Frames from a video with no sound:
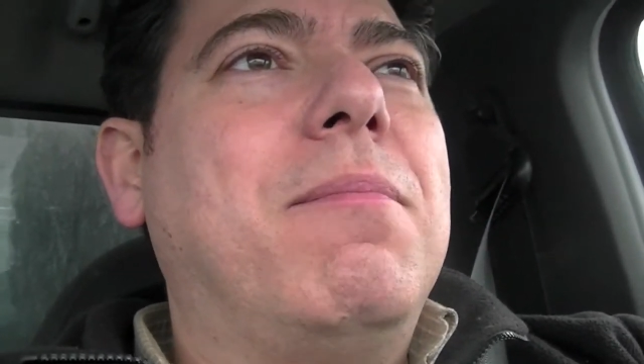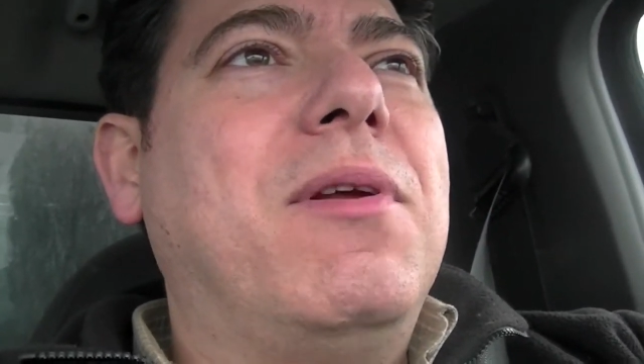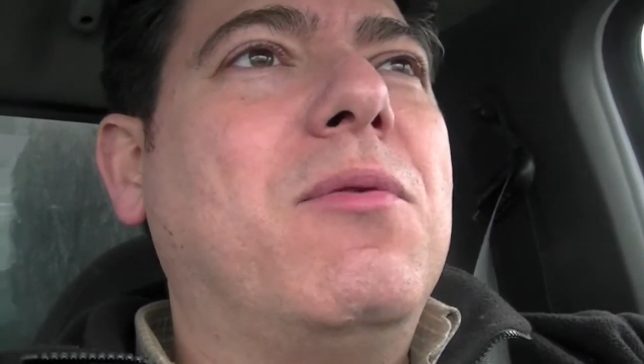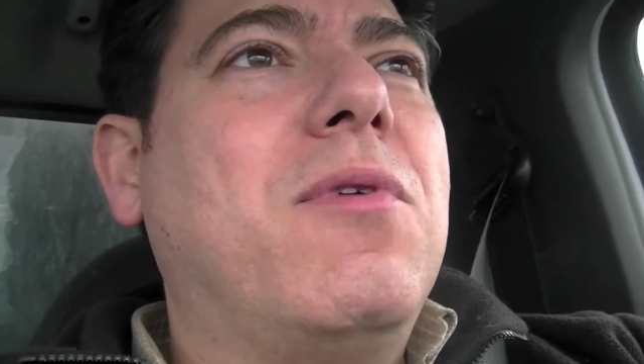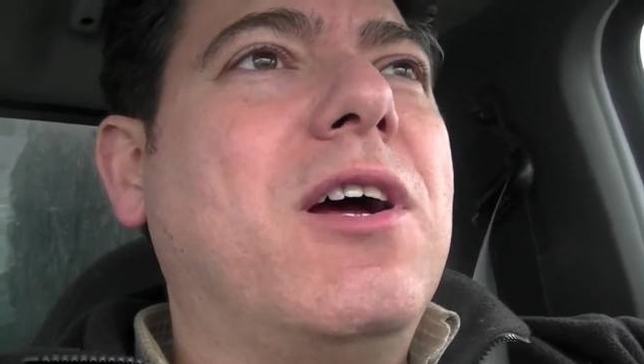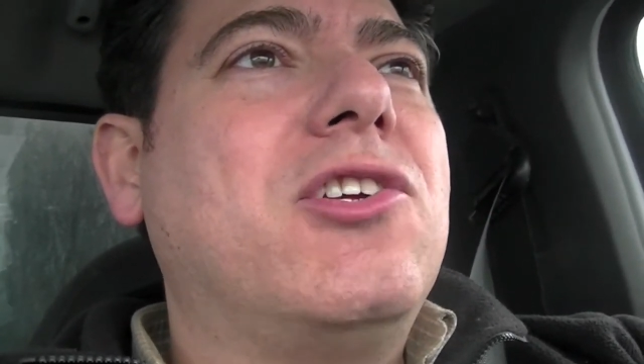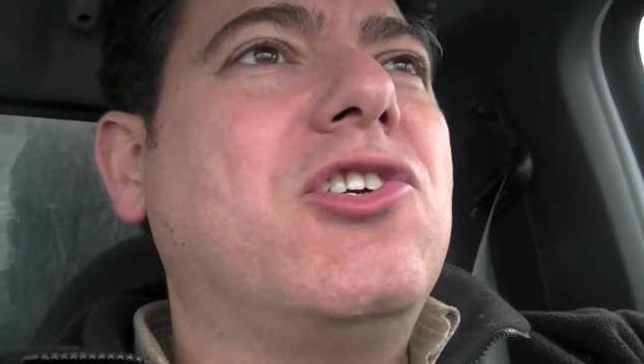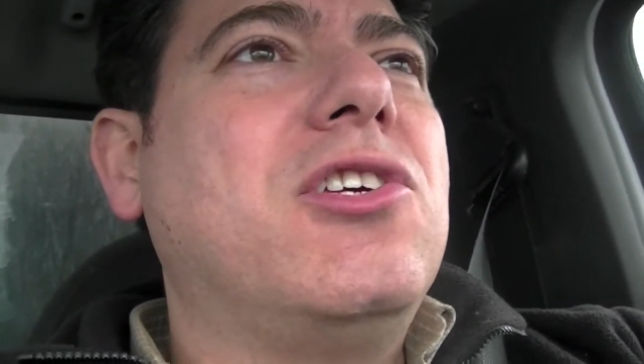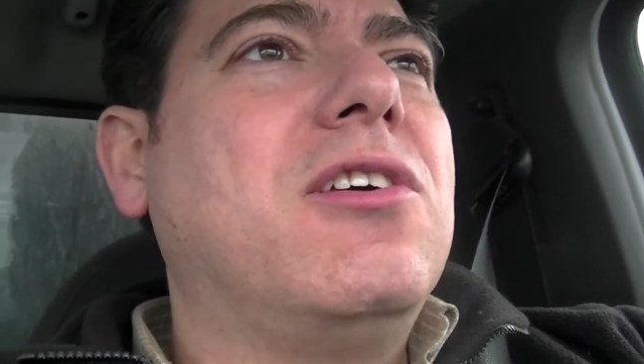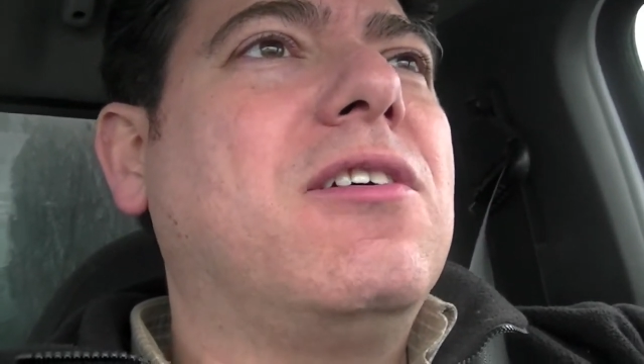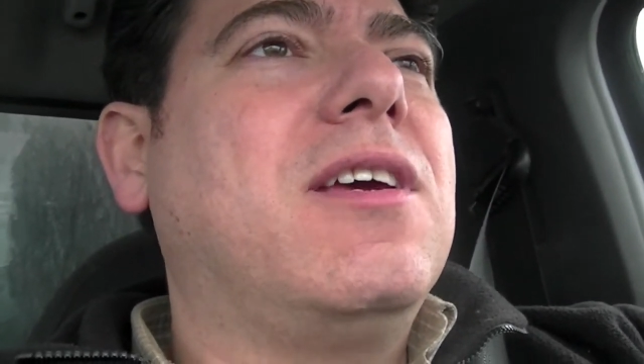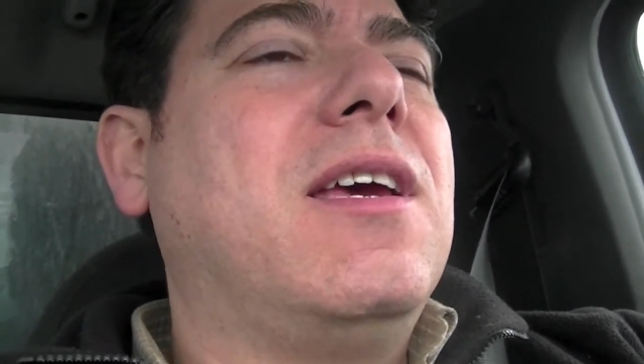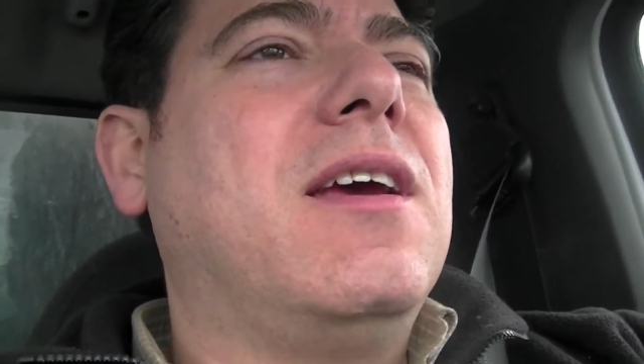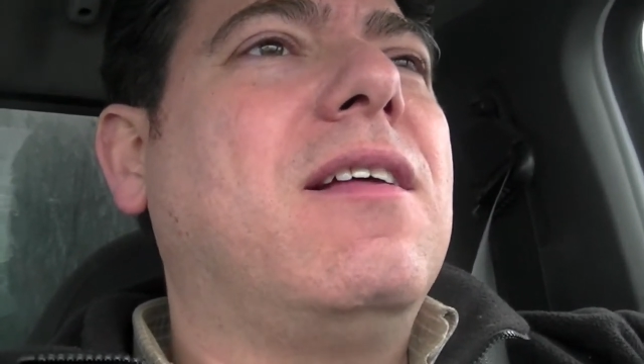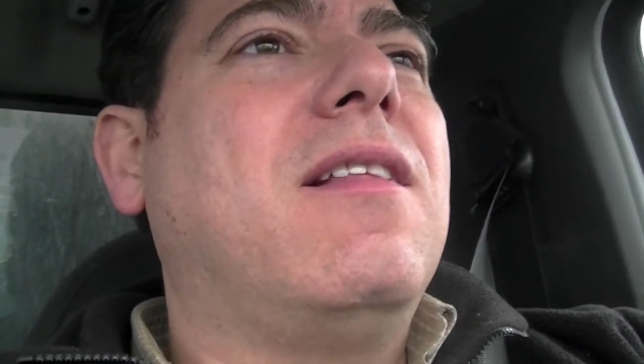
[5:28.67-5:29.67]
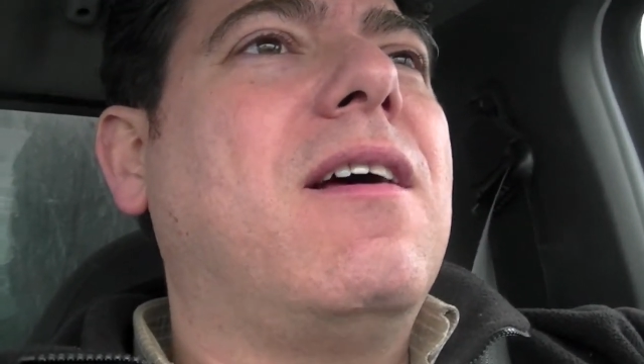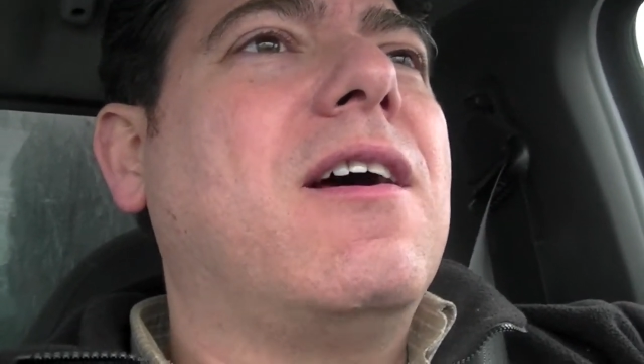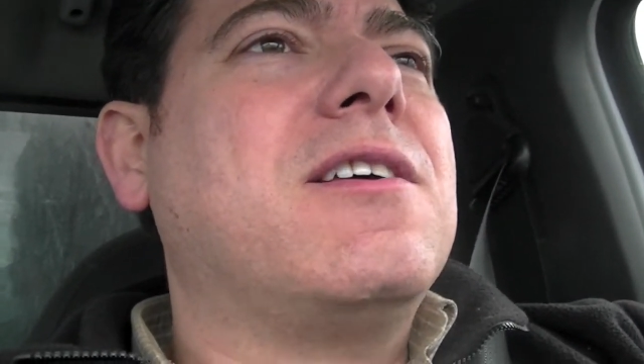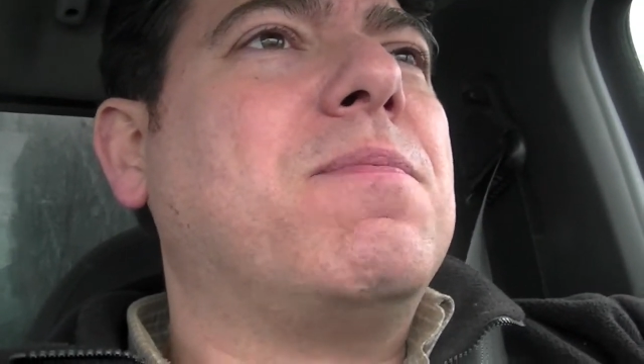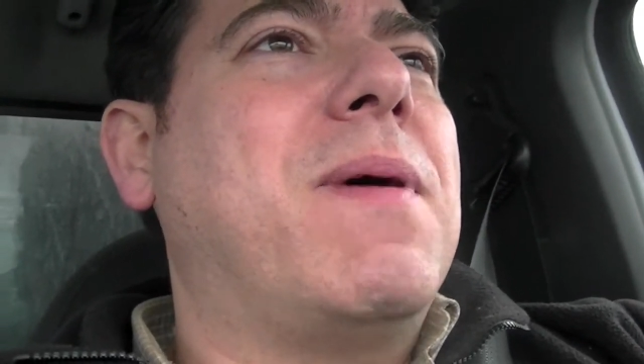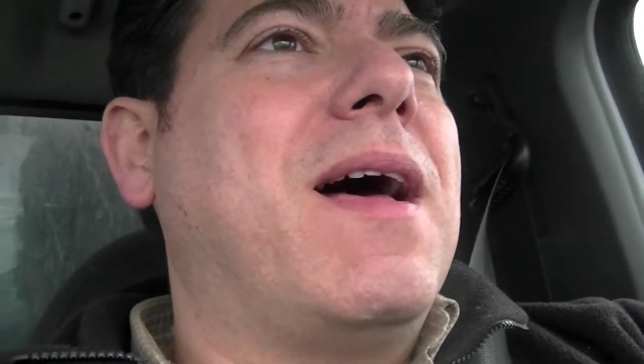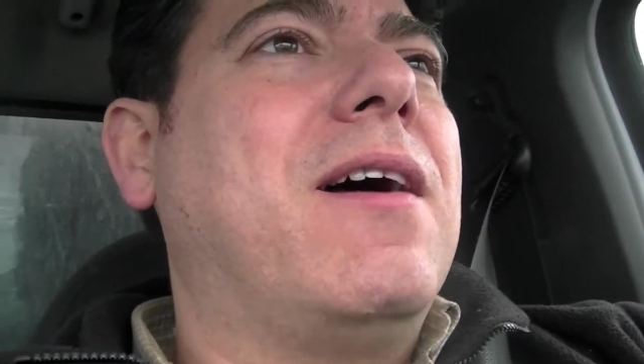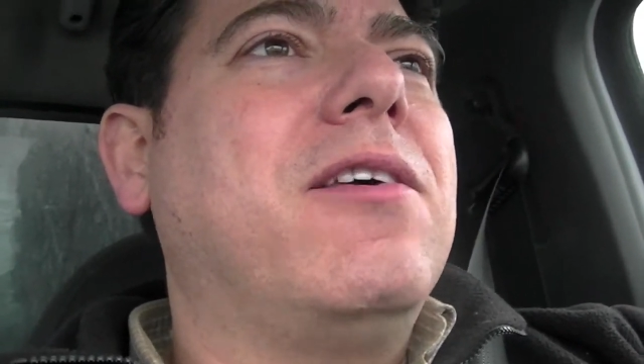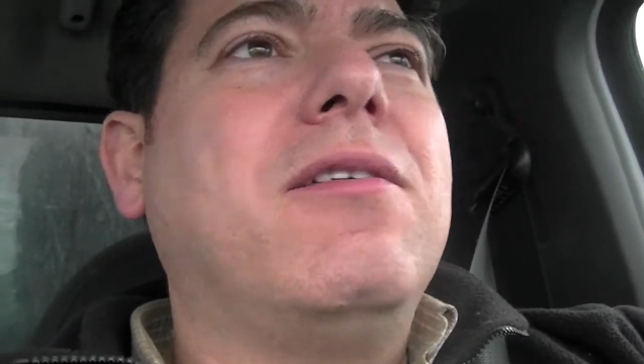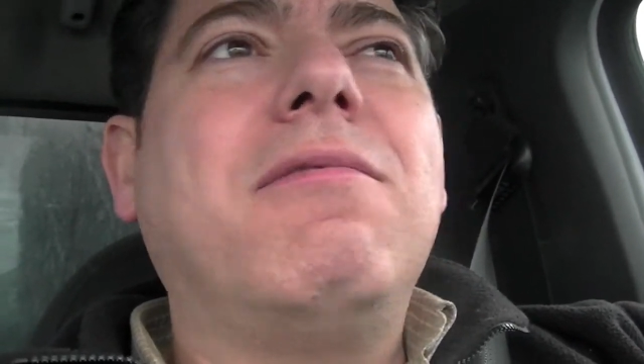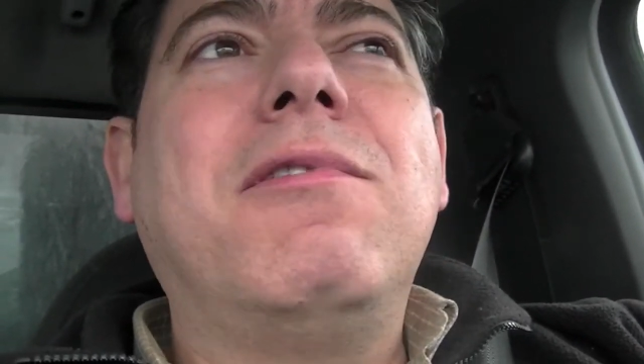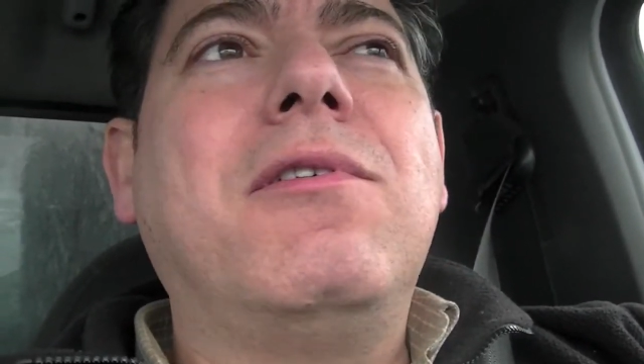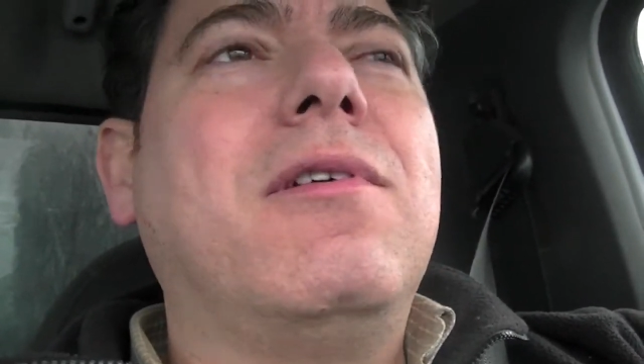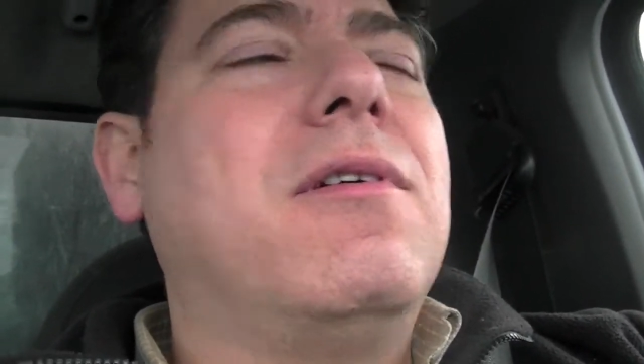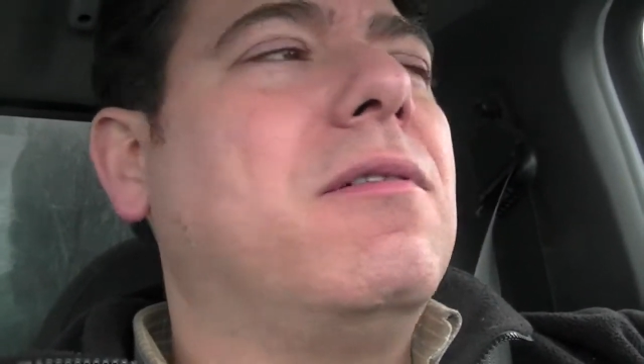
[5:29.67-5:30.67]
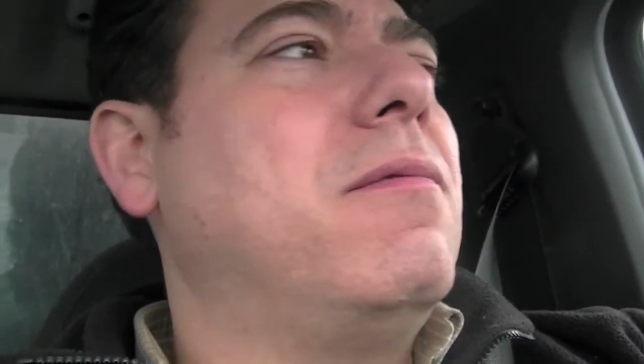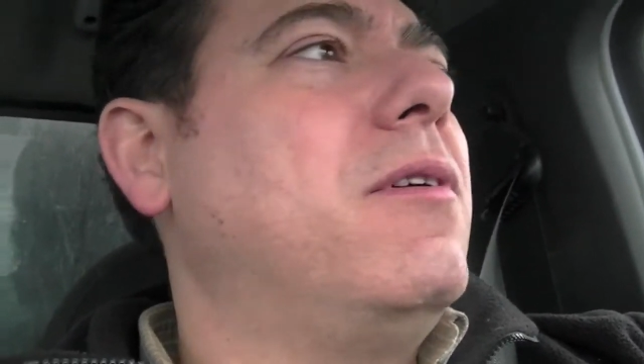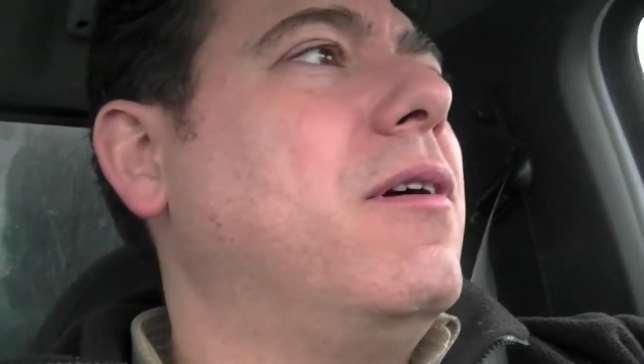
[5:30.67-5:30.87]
I've been watching your gig logs, pal. You, you're